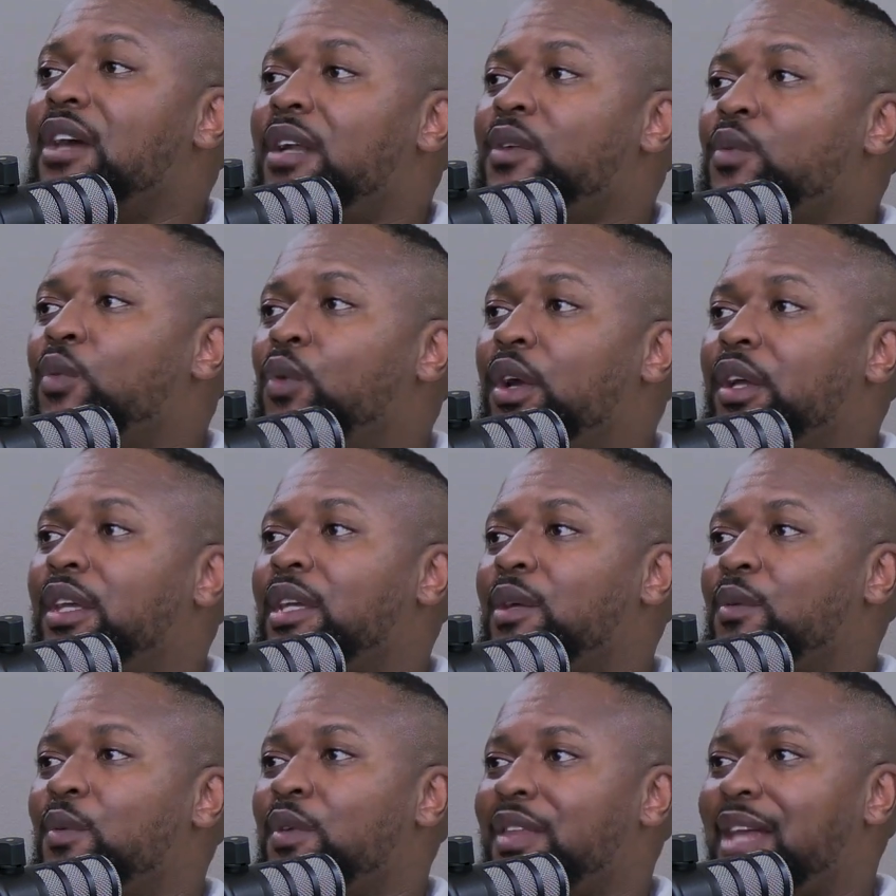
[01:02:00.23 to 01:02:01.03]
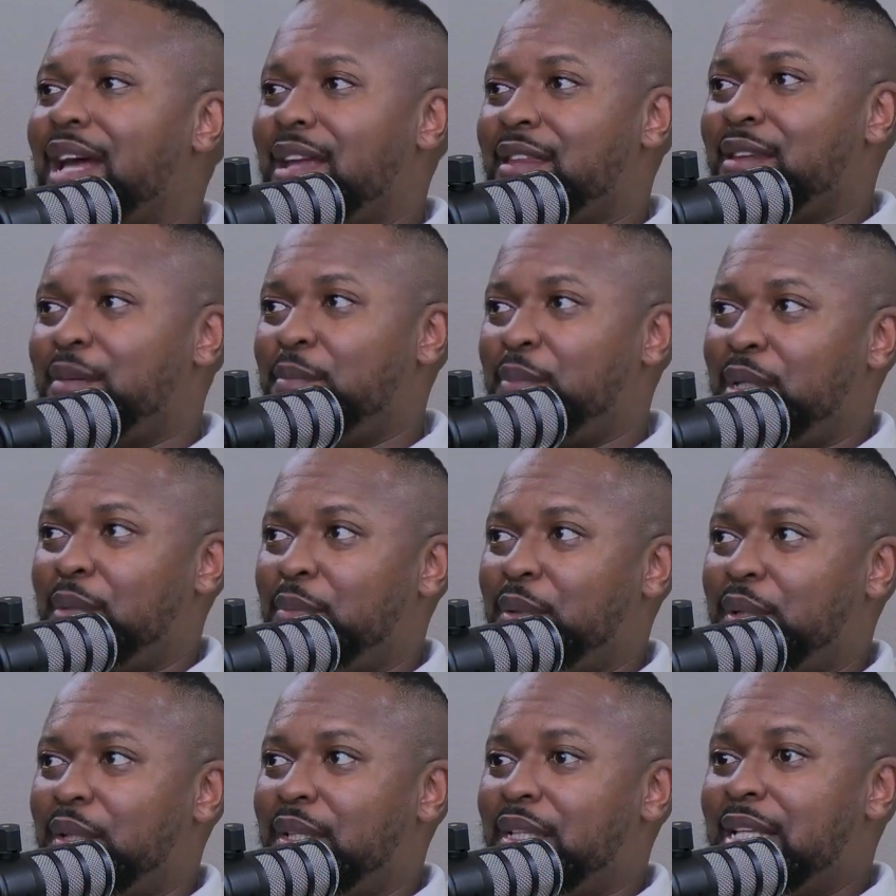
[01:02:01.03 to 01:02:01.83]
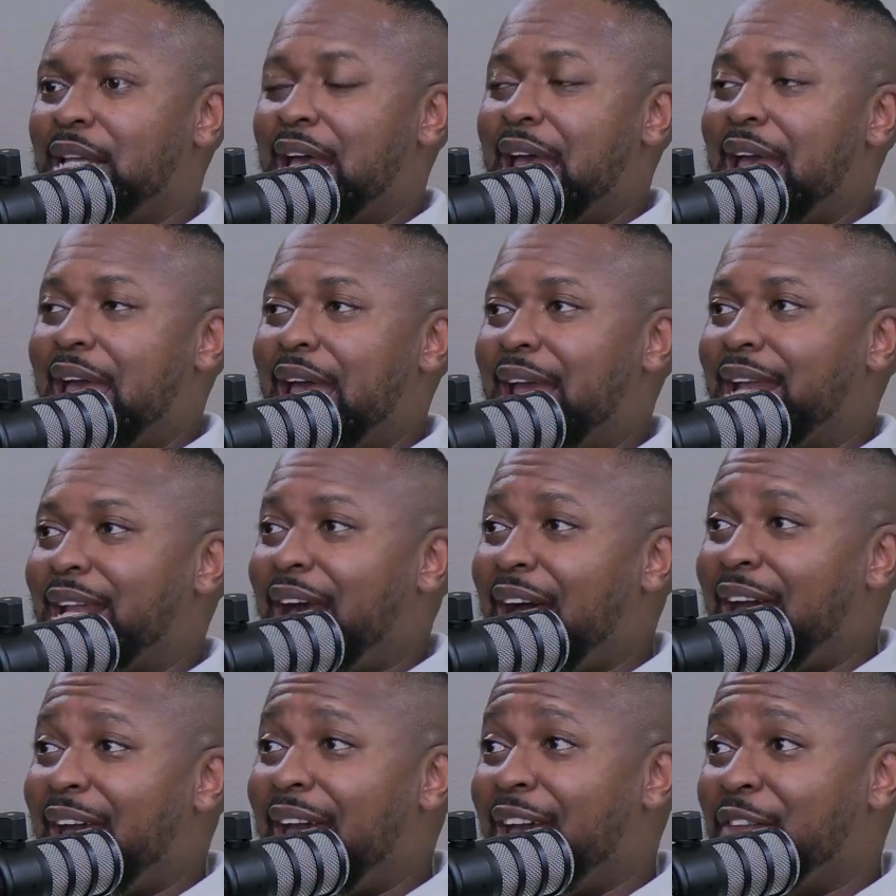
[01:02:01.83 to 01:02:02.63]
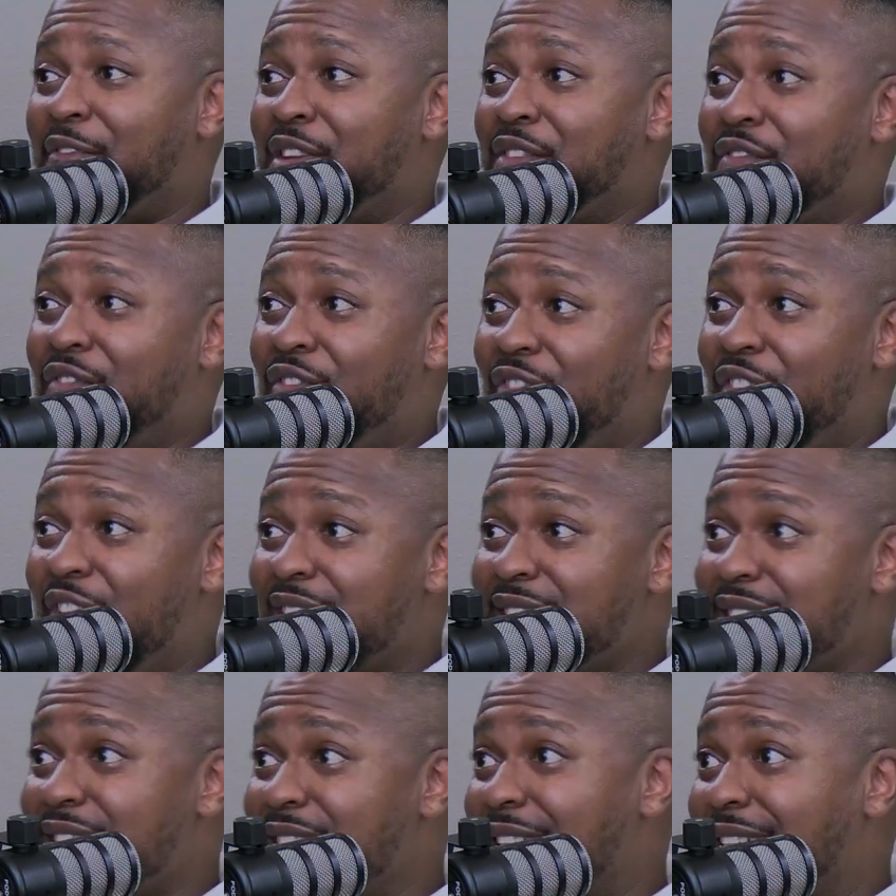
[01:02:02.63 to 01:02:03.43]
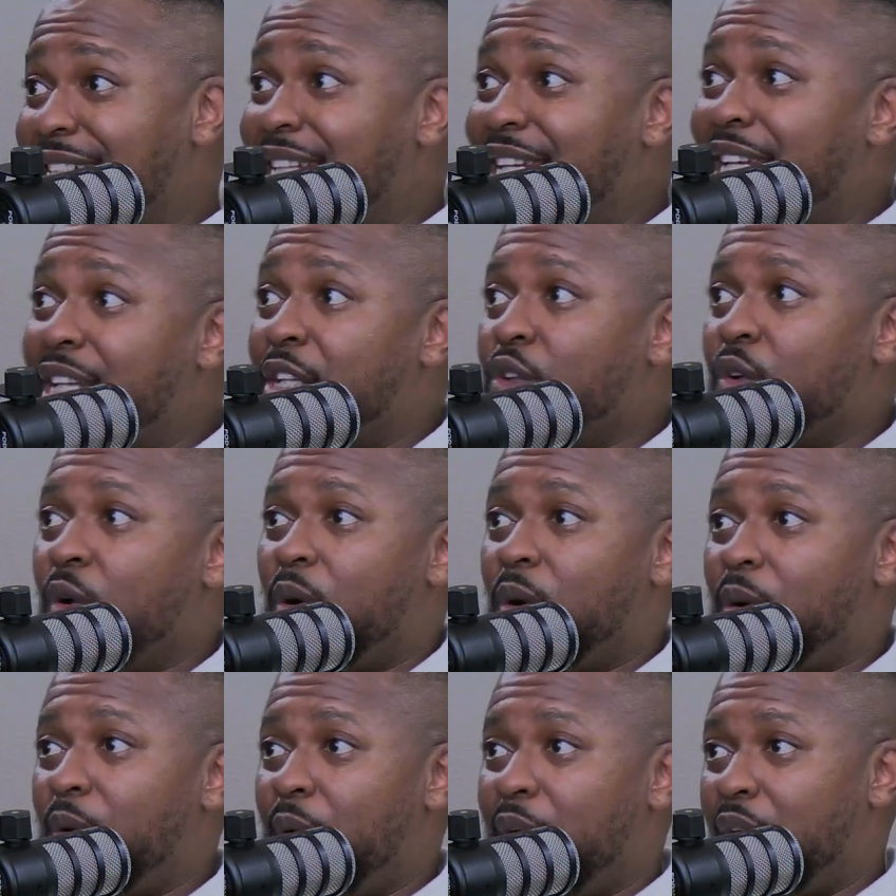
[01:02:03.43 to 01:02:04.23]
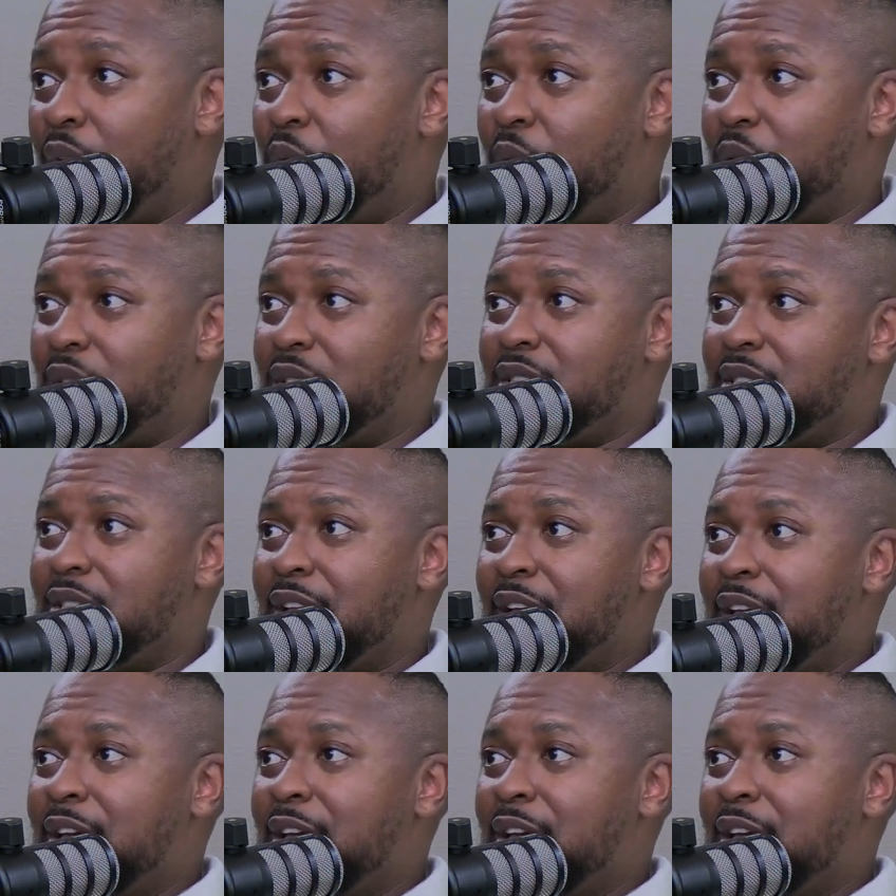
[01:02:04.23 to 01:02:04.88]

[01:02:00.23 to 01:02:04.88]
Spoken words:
working with other people and I have invested in your records,